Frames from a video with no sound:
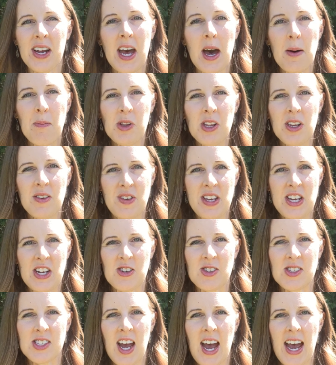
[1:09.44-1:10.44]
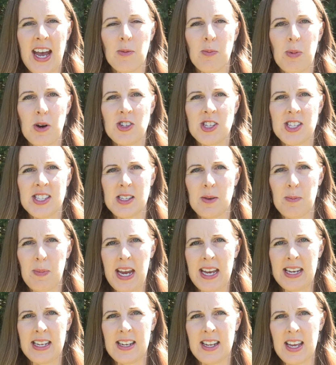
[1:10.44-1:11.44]
a couple of years, Kyle
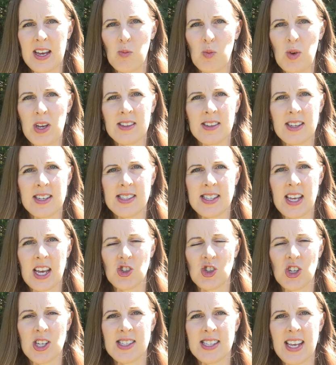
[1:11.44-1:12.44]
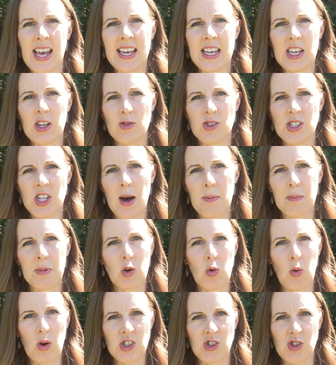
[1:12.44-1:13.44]
participated in weekly sessions at Hilltop
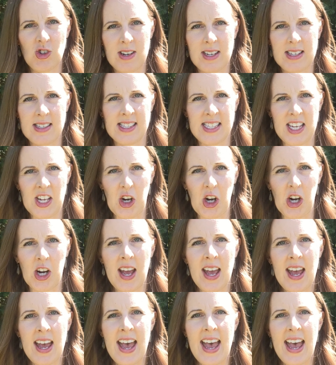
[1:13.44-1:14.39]
Equestrian Center,